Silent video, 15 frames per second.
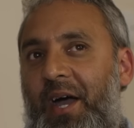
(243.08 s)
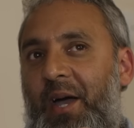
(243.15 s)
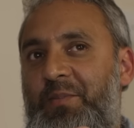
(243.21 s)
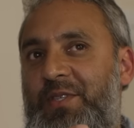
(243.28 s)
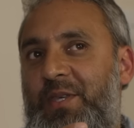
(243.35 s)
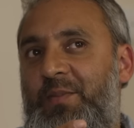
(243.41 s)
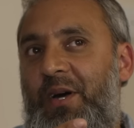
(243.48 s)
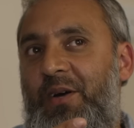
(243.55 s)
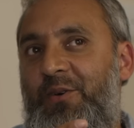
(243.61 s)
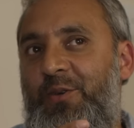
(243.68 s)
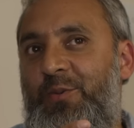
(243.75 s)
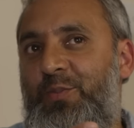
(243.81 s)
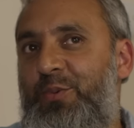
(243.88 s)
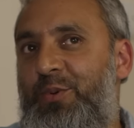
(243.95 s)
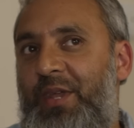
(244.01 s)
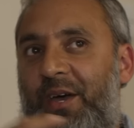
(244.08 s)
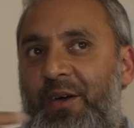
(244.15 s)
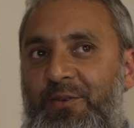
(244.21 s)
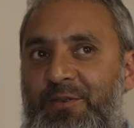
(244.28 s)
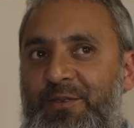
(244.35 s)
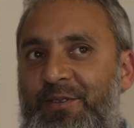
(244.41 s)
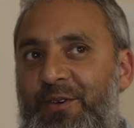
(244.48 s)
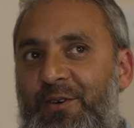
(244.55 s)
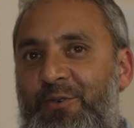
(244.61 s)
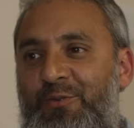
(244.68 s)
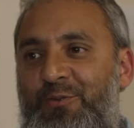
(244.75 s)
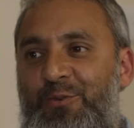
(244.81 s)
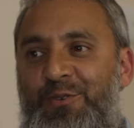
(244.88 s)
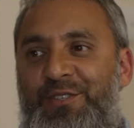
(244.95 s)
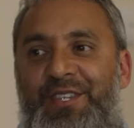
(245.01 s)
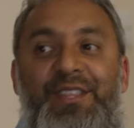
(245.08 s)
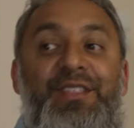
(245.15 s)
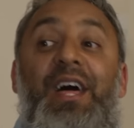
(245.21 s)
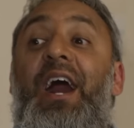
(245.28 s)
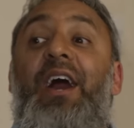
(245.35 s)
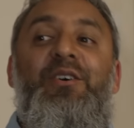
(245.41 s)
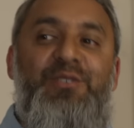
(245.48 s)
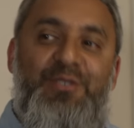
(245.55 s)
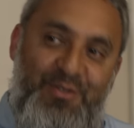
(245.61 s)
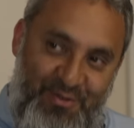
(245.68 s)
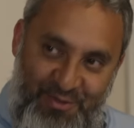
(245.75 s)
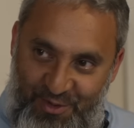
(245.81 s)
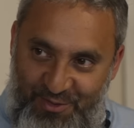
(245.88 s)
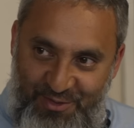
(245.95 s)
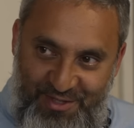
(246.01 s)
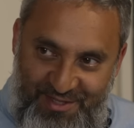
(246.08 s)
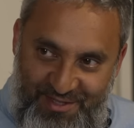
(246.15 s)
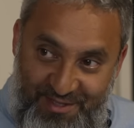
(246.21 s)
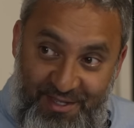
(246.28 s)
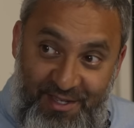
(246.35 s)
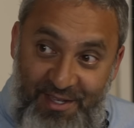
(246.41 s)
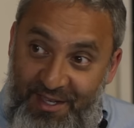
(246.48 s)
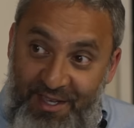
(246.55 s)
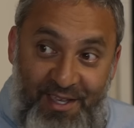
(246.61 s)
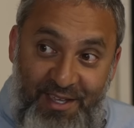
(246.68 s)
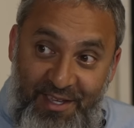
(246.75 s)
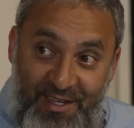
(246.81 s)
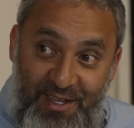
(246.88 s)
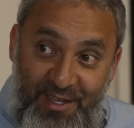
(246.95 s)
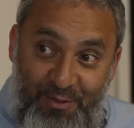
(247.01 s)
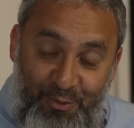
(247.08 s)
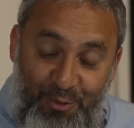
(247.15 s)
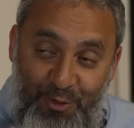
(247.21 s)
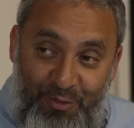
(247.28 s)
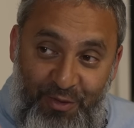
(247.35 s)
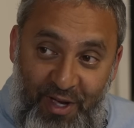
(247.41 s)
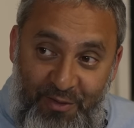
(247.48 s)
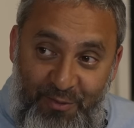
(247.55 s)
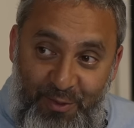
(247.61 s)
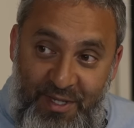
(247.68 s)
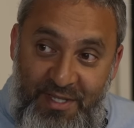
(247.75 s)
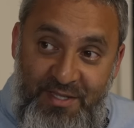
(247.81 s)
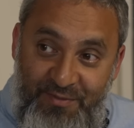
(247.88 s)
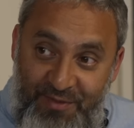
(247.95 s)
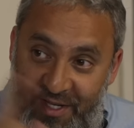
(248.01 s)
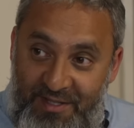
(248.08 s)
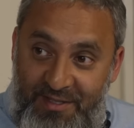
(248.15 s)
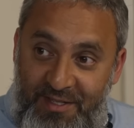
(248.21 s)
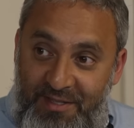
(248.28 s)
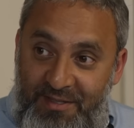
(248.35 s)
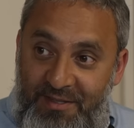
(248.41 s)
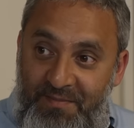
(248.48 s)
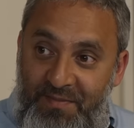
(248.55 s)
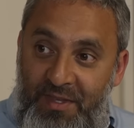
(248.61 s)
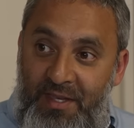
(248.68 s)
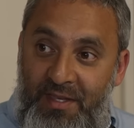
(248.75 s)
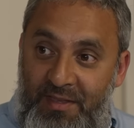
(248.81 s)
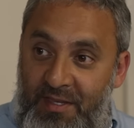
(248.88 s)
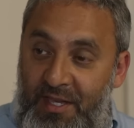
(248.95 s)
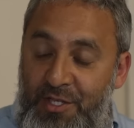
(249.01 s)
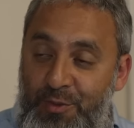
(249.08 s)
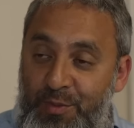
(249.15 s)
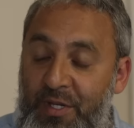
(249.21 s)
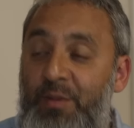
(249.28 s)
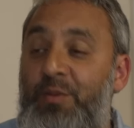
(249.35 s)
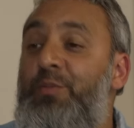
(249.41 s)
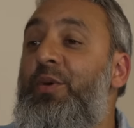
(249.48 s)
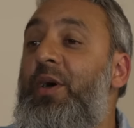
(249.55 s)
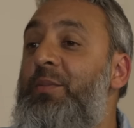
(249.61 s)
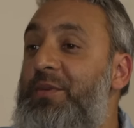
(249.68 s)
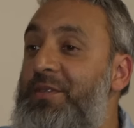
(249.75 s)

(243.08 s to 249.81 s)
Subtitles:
I'm somehow going to pull out 14,000 votes in 4 or 5 weeks? If I did, then I should become the Prime